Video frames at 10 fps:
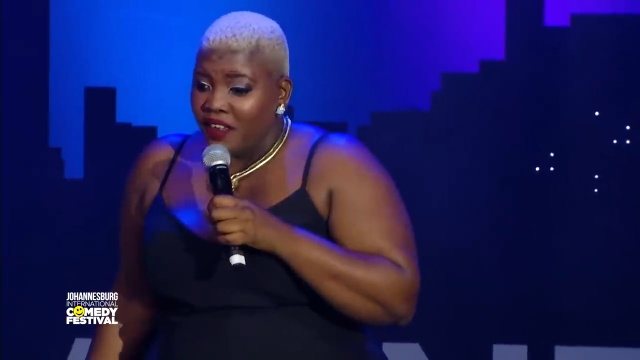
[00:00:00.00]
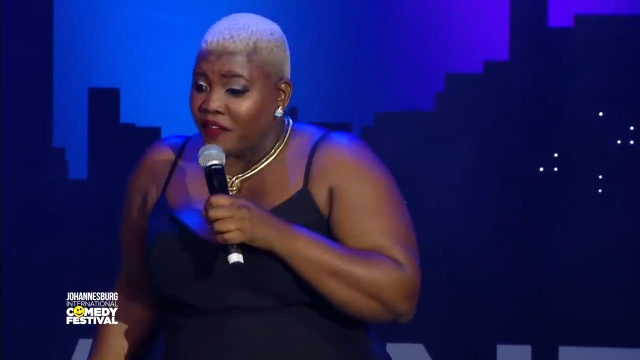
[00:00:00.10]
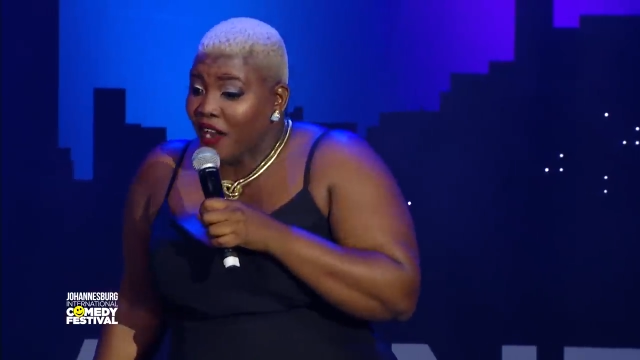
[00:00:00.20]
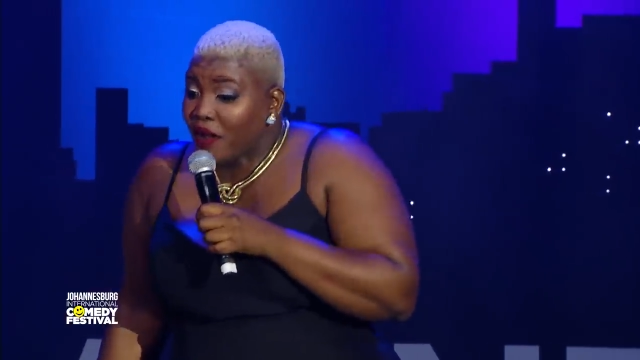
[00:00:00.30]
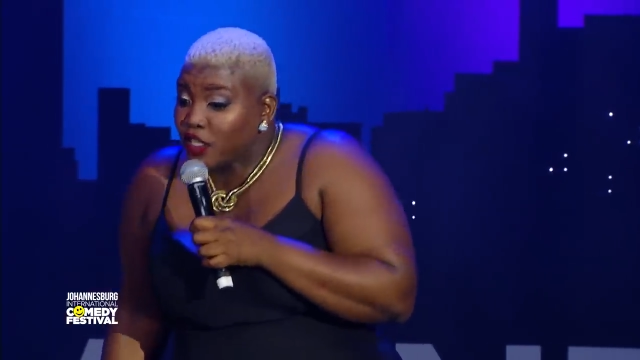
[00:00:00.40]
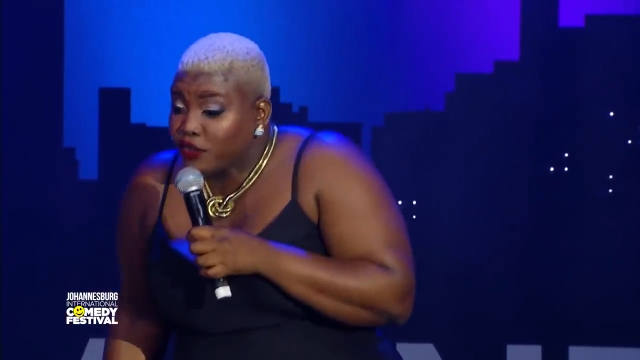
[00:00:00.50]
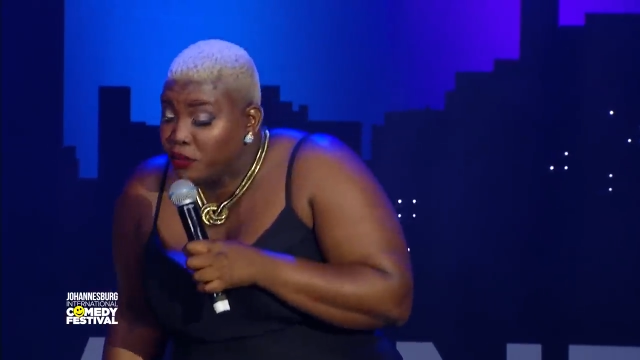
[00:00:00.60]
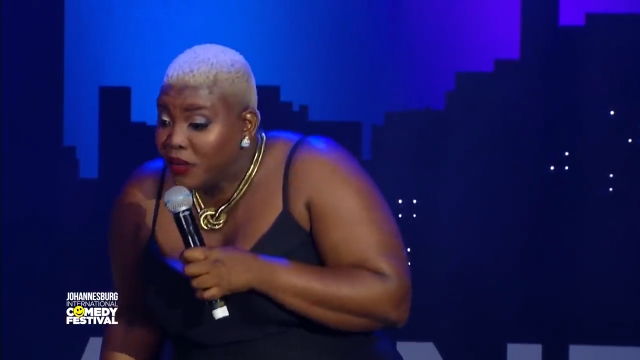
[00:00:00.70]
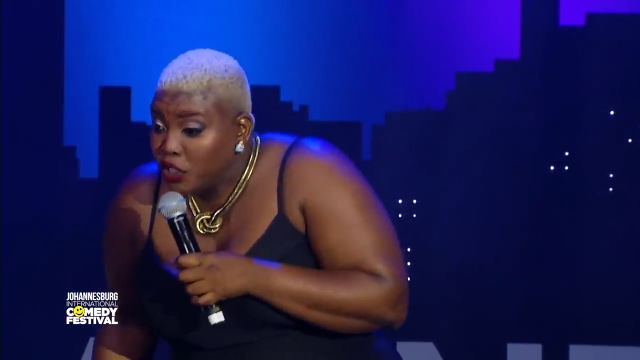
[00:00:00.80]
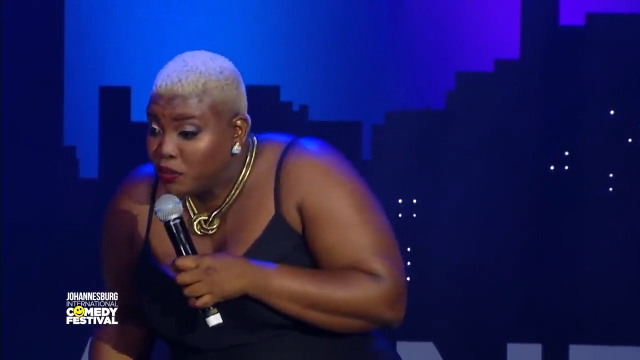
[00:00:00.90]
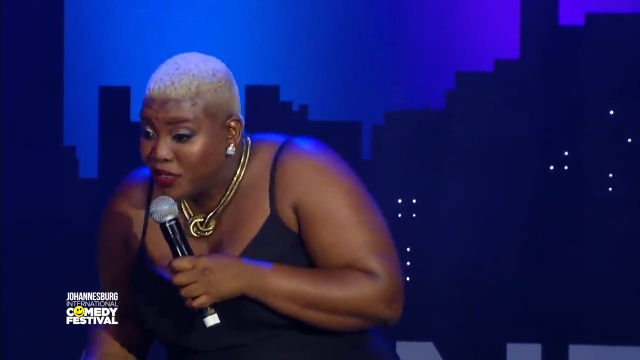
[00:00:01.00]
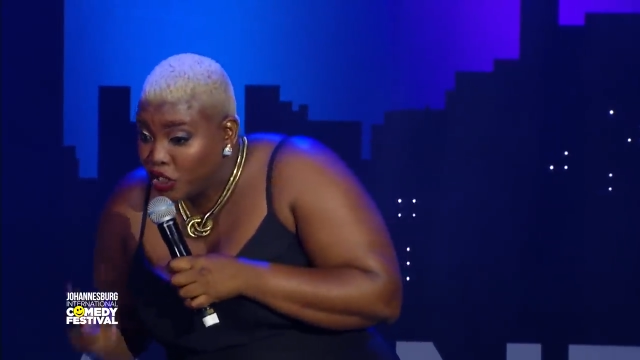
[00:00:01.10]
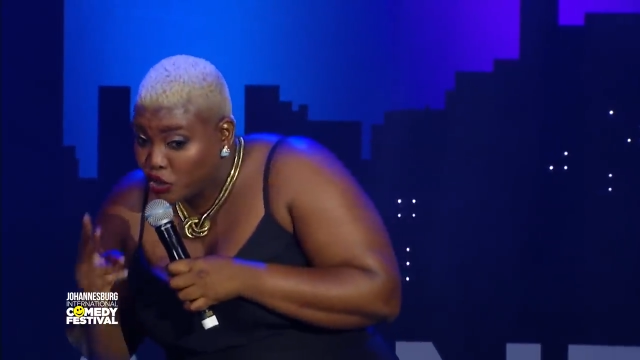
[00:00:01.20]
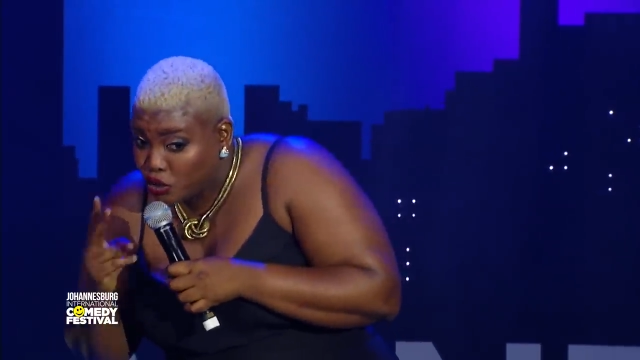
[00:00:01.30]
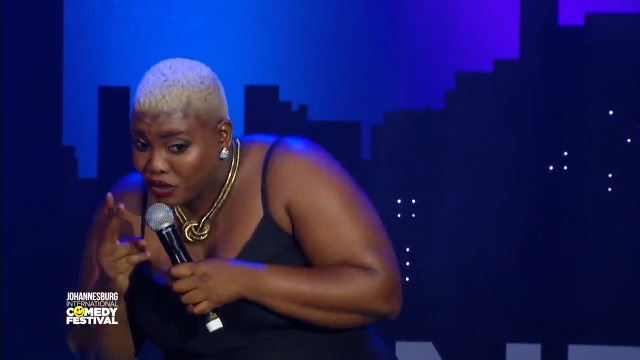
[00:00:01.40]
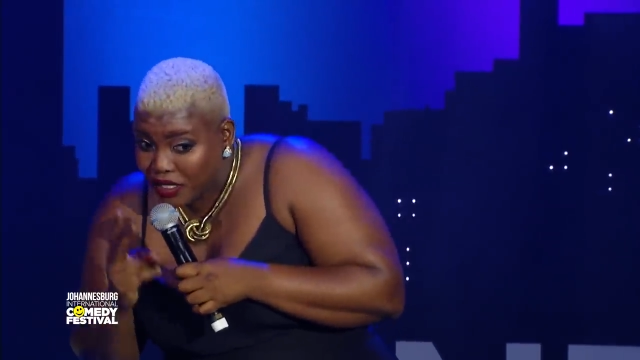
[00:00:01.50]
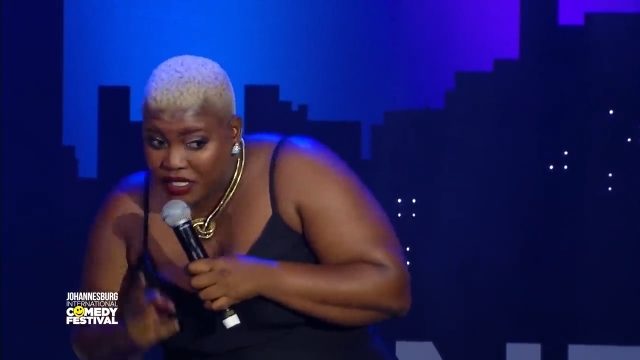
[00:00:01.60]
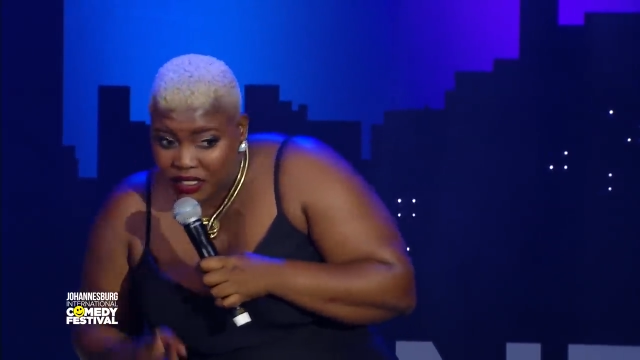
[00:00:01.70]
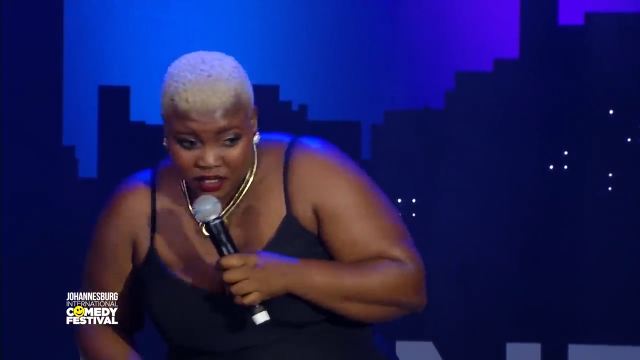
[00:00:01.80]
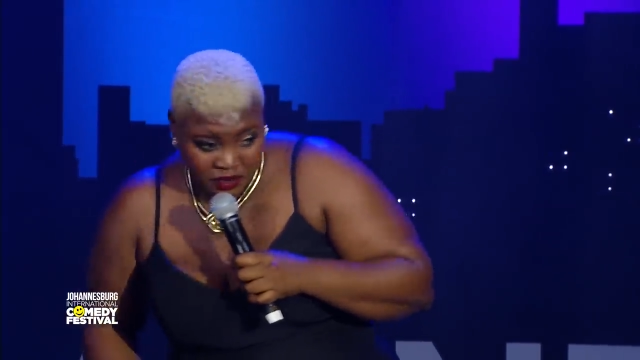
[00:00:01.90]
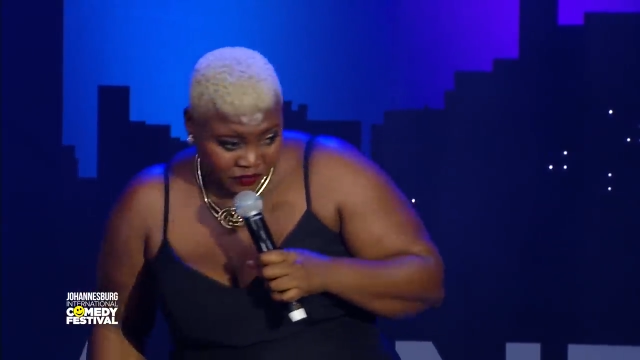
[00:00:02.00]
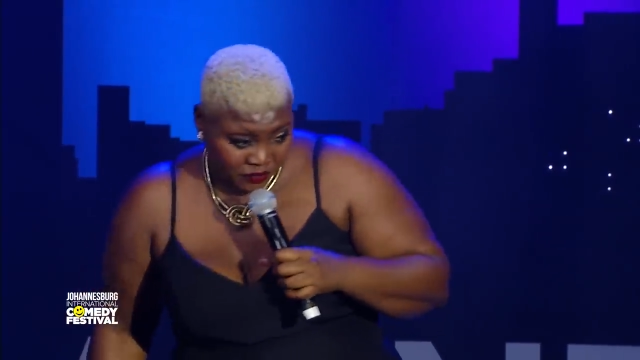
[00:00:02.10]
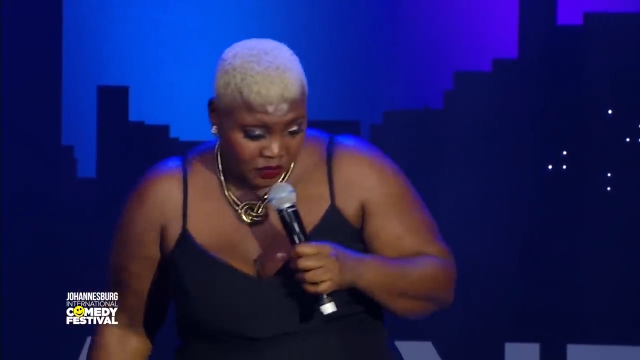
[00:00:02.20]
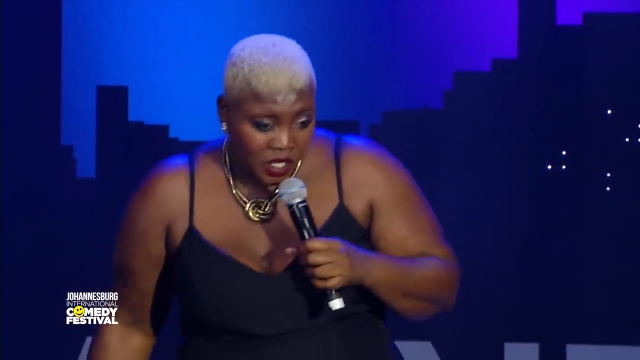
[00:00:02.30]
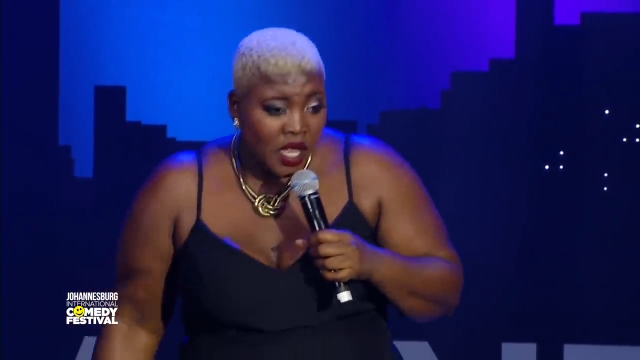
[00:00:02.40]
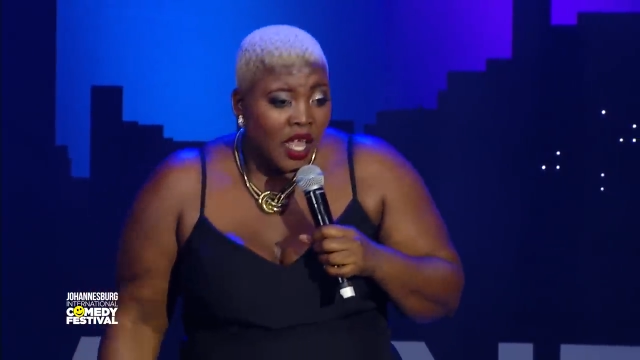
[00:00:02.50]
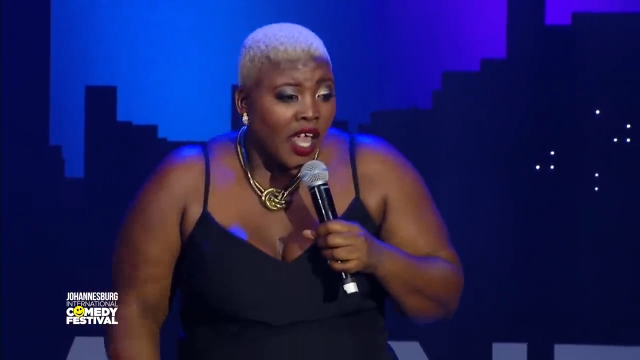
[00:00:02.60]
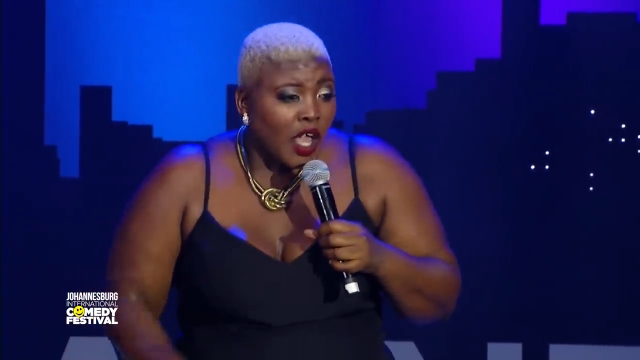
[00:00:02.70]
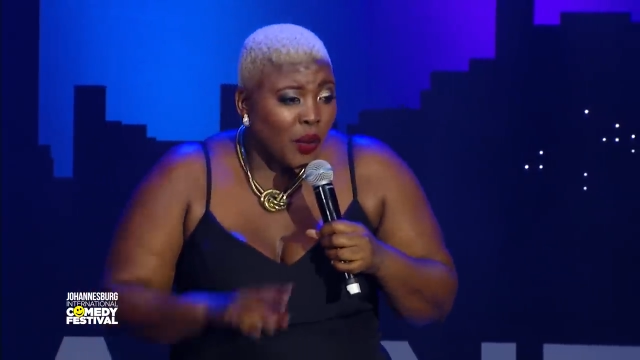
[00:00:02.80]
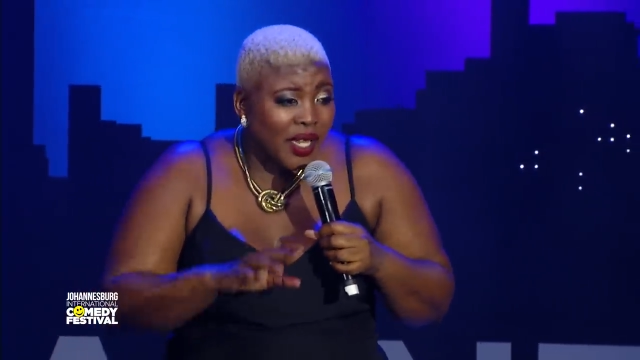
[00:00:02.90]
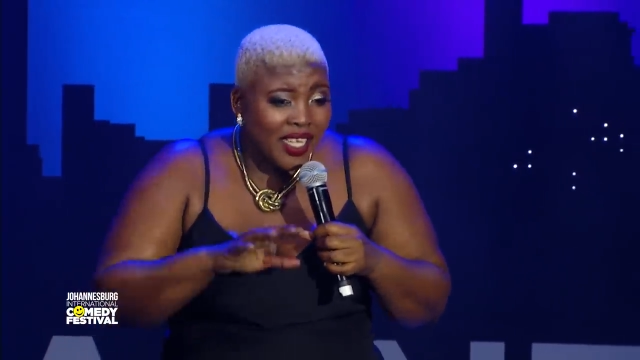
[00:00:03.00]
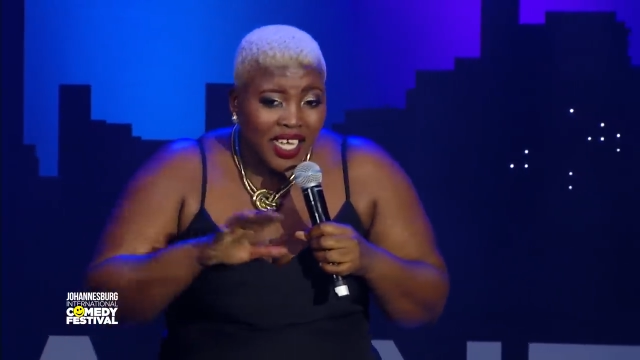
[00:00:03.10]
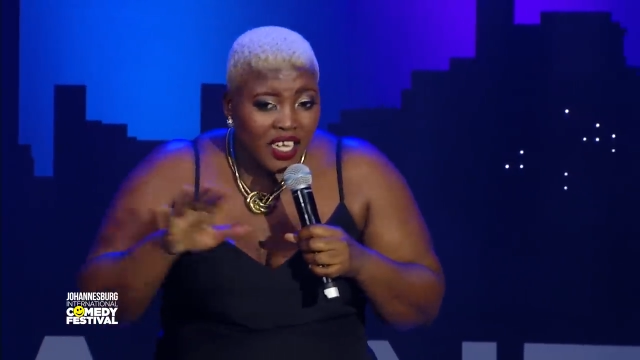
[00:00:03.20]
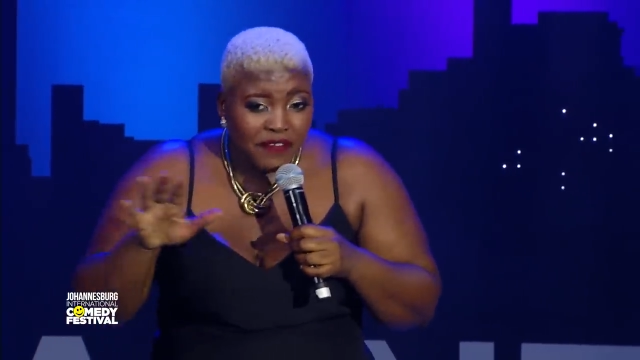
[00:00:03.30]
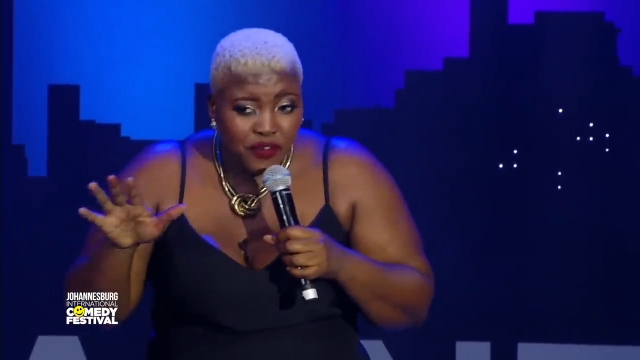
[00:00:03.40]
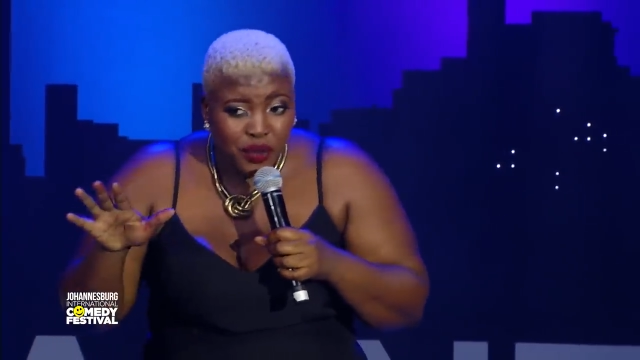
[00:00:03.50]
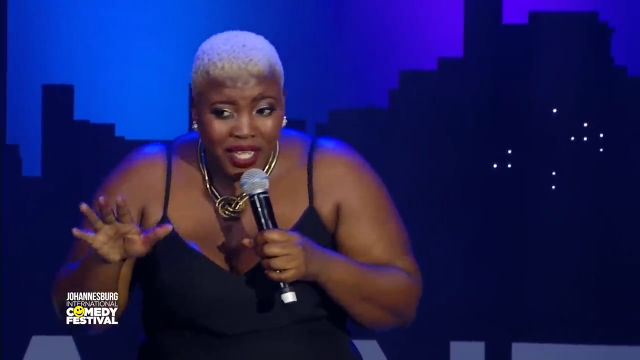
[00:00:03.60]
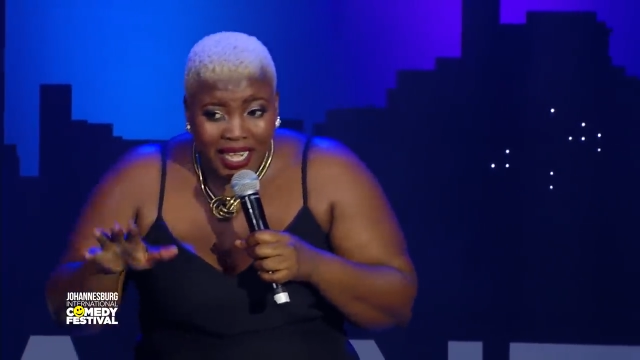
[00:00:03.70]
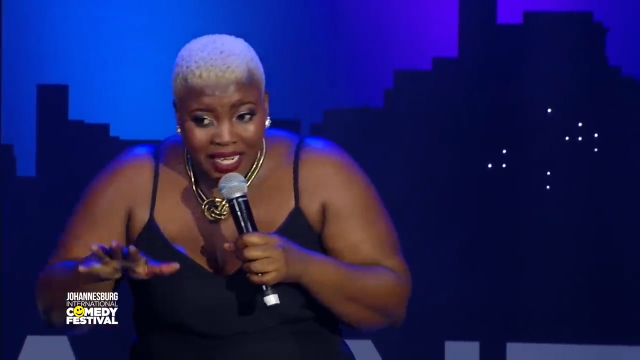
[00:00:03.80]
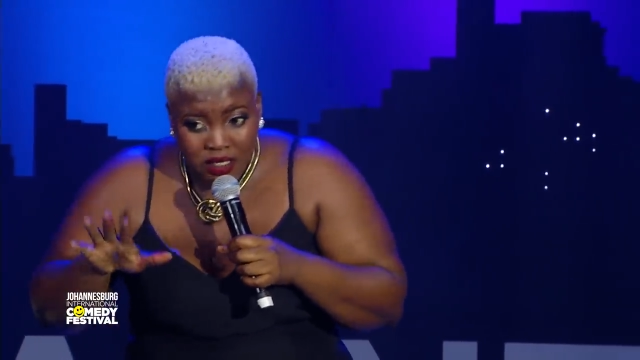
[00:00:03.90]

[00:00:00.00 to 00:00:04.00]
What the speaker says: Flowers for me means two things, a wedding and a funeral.